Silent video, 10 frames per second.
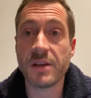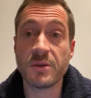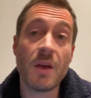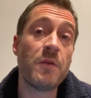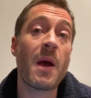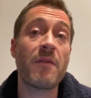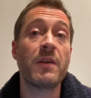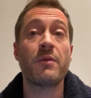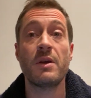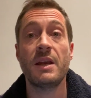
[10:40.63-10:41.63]
So if you have a
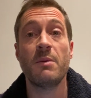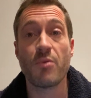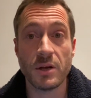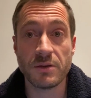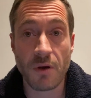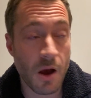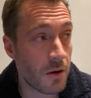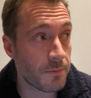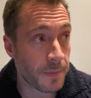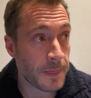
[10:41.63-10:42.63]
3D printer at
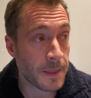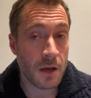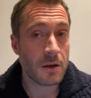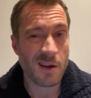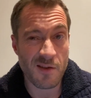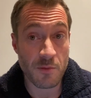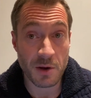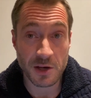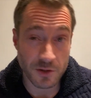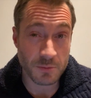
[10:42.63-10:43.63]
home, not
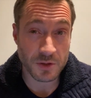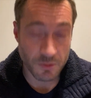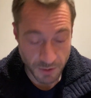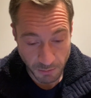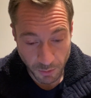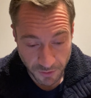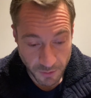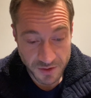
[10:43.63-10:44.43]
everybody does, but some people do.